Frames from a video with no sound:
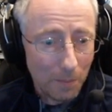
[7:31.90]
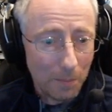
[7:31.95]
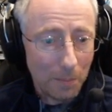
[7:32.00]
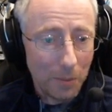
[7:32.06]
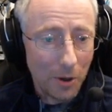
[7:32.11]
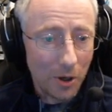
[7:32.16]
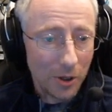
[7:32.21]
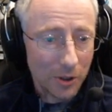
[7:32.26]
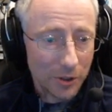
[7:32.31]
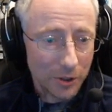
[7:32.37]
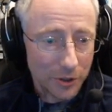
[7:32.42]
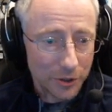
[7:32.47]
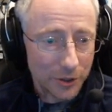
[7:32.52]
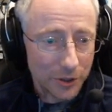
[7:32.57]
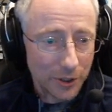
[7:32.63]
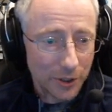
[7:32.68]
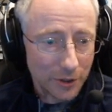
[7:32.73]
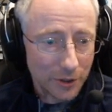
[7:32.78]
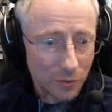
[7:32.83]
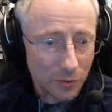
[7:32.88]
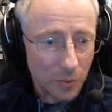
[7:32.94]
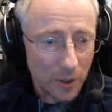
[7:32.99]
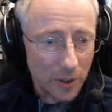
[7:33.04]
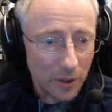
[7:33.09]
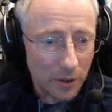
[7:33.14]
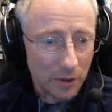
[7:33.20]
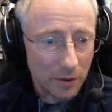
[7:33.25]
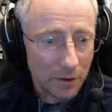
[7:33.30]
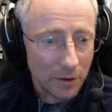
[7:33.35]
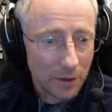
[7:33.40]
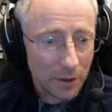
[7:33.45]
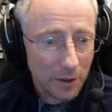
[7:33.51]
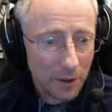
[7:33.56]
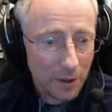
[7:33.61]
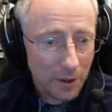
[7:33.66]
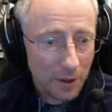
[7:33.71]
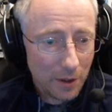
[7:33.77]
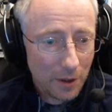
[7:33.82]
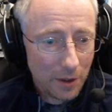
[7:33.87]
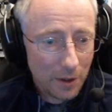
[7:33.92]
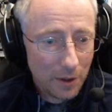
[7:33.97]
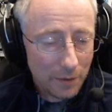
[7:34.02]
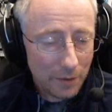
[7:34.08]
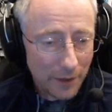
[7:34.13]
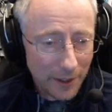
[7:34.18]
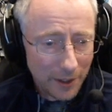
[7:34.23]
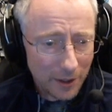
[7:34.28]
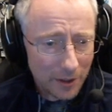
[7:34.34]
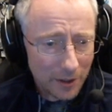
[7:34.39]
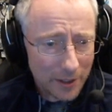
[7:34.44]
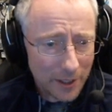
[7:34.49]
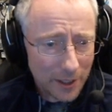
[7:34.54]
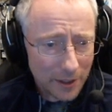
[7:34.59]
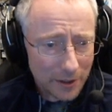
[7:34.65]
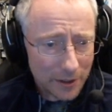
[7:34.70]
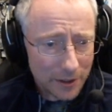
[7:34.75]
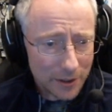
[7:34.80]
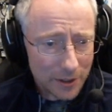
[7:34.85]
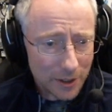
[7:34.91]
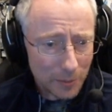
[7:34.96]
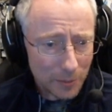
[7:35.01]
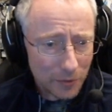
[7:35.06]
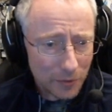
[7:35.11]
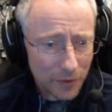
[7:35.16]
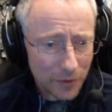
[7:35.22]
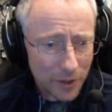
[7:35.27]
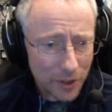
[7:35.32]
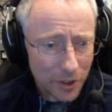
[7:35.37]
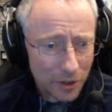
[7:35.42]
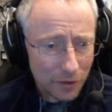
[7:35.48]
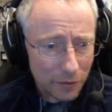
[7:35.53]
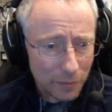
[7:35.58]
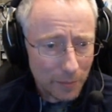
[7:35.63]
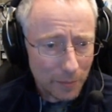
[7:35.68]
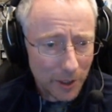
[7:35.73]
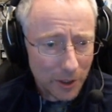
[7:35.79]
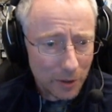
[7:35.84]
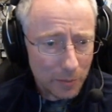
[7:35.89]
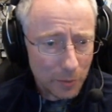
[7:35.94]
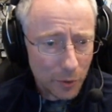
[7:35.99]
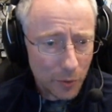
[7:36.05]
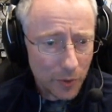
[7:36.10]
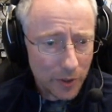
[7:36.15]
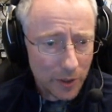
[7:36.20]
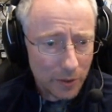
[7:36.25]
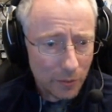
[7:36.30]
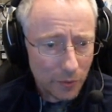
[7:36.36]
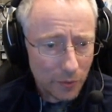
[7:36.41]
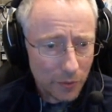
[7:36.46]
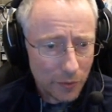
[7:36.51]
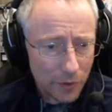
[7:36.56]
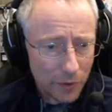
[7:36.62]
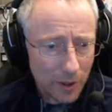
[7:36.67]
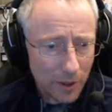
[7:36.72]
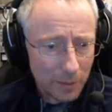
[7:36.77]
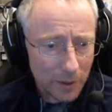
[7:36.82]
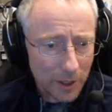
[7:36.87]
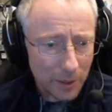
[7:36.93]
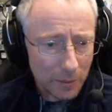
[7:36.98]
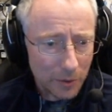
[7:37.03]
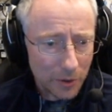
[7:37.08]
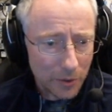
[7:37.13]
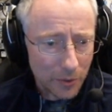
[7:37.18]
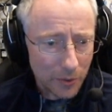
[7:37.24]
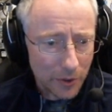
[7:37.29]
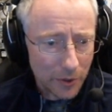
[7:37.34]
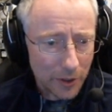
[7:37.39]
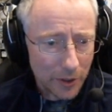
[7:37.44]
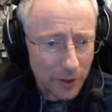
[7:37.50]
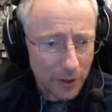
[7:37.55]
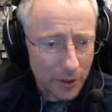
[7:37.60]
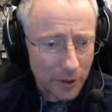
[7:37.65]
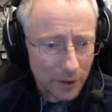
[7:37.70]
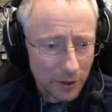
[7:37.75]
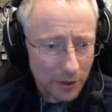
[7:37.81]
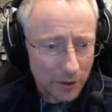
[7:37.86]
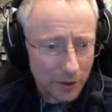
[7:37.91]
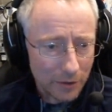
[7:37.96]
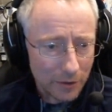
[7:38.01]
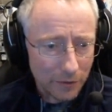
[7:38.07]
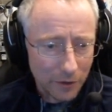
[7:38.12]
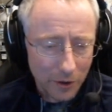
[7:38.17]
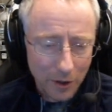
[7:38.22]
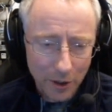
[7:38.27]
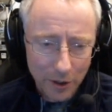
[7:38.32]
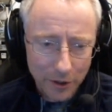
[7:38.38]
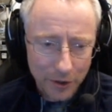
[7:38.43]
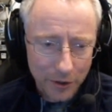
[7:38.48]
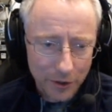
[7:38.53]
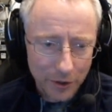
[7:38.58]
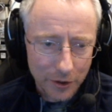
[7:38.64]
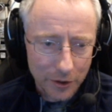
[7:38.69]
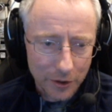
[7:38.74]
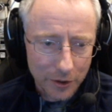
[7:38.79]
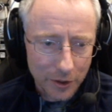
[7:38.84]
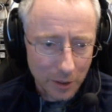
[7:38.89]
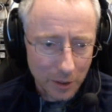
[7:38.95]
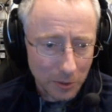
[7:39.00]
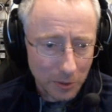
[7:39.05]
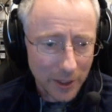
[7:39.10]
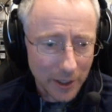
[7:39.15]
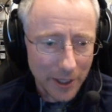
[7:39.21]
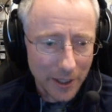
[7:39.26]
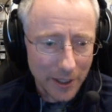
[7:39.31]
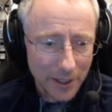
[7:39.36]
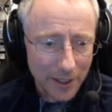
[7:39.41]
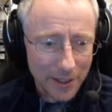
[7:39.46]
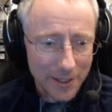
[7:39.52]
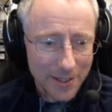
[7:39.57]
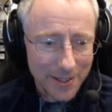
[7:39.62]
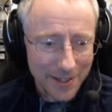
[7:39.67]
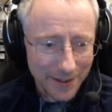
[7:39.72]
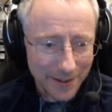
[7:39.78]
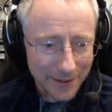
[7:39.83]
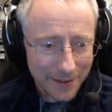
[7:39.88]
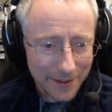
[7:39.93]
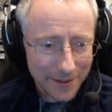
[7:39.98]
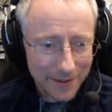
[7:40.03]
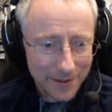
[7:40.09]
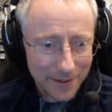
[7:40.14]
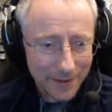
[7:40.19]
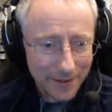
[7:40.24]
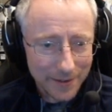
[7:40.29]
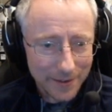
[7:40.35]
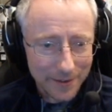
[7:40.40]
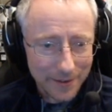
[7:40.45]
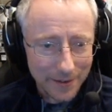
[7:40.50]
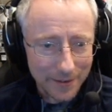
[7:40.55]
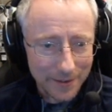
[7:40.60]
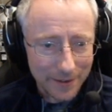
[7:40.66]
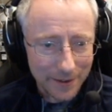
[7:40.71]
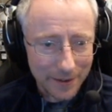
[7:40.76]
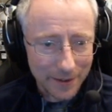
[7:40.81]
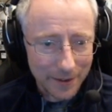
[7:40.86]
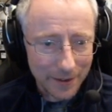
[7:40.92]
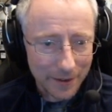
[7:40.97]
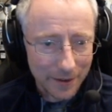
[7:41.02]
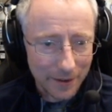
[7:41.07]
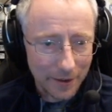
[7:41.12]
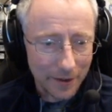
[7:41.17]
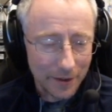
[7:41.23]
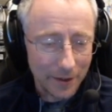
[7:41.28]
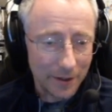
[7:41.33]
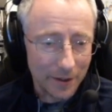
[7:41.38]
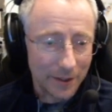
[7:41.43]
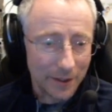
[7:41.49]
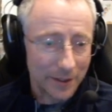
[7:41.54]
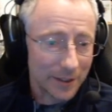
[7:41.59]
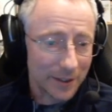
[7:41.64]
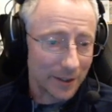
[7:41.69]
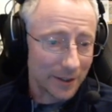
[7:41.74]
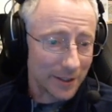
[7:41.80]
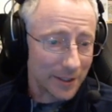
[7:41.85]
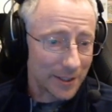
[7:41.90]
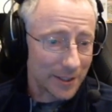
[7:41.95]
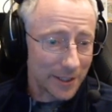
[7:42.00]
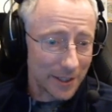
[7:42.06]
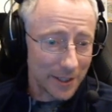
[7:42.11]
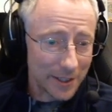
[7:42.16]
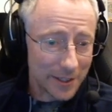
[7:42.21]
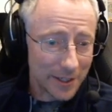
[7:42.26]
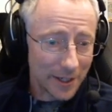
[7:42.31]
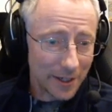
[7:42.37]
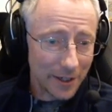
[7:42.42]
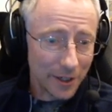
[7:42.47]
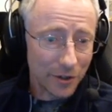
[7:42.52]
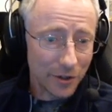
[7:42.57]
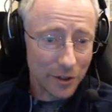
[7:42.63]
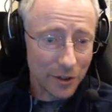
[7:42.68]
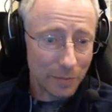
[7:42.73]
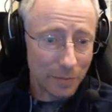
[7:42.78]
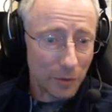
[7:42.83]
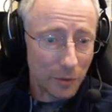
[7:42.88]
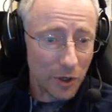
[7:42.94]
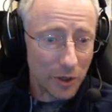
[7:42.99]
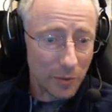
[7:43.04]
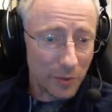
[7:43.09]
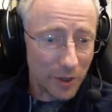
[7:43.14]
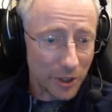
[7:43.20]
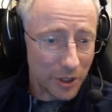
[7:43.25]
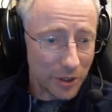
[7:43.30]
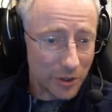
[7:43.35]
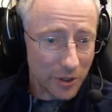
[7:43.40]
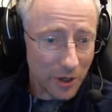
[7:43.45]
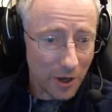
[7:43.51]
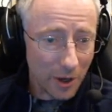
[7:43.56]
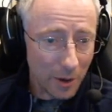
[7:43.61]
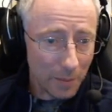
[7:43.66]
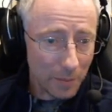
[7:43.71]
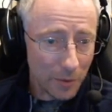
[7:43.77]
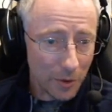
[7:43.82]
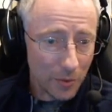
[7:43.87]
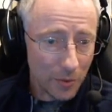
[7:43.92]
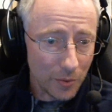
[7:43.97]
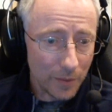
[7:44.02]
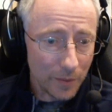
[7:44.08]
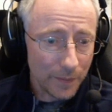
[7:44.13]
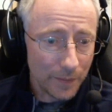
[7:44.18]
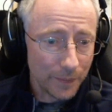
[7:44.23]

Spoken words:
bonkers deck as well. Final Analysis, Double Phase Shift, Mechabui, Rooftop Laboratory, Dr. Varoctor, Double Eddy, Zenzik. It's got the City State Interest, Bury Riches combo,